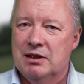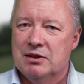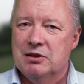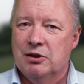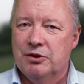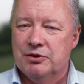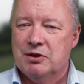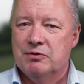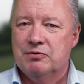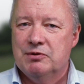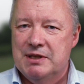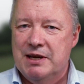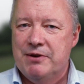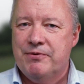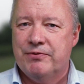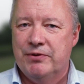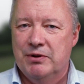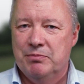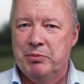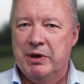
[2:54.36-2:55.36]
there's lots of
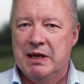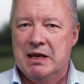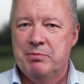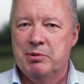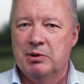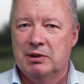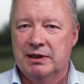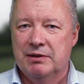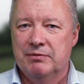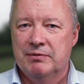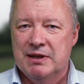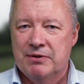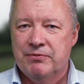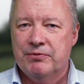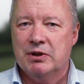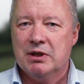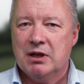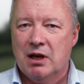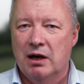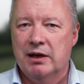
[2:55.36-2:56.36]
different people and
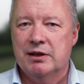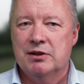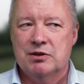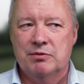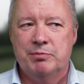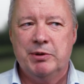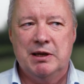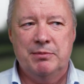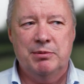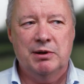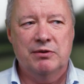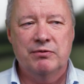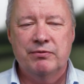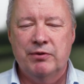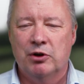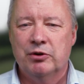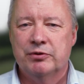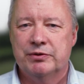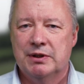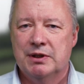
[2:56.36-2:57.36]
different kinds of people
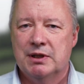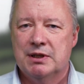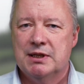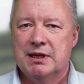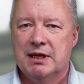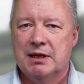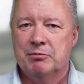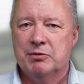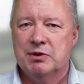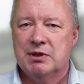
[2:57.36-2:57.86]
involved in the team.